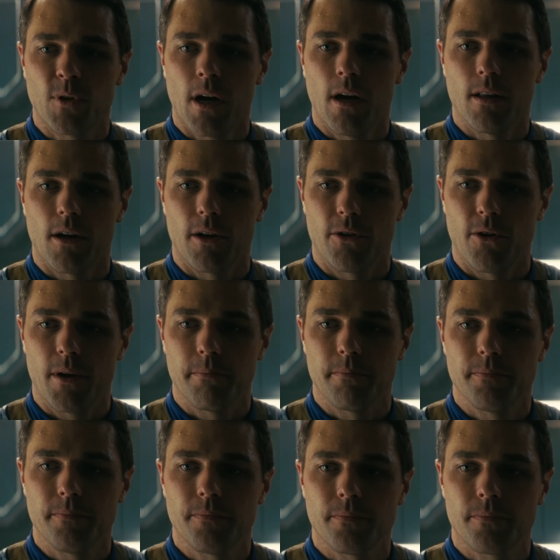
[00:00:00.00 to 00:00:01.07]
and
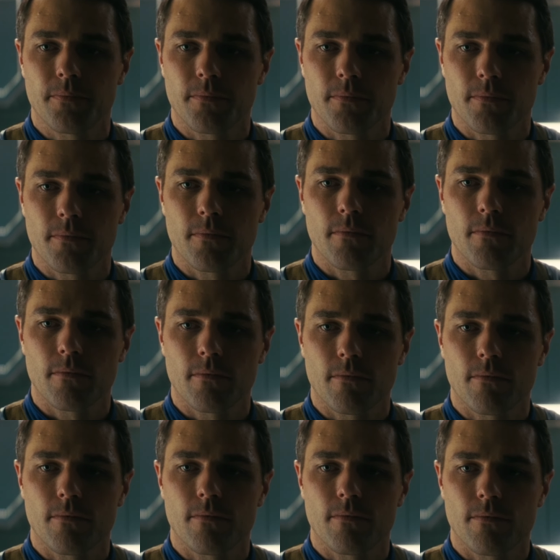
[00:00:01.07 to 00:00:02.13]
Chet tells him we're all
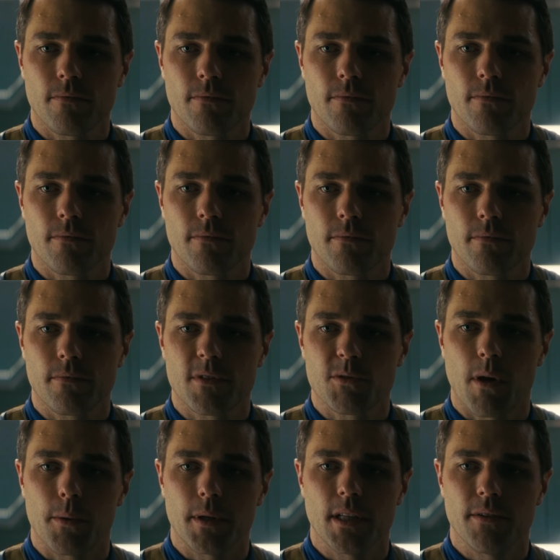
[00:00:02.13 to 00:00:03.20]
cowards. That's why we
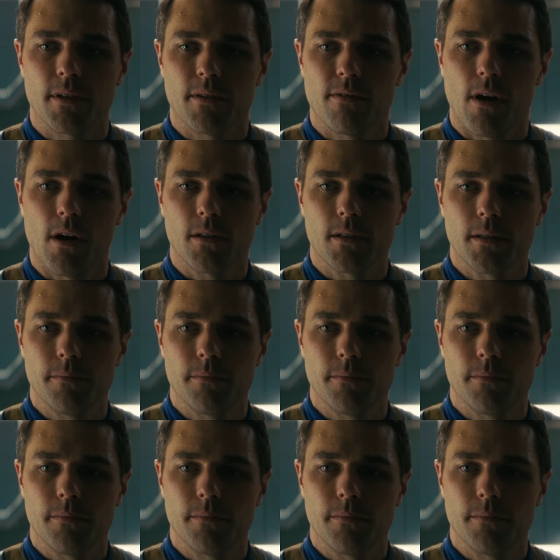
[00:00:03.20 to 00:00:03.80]
live in vaults,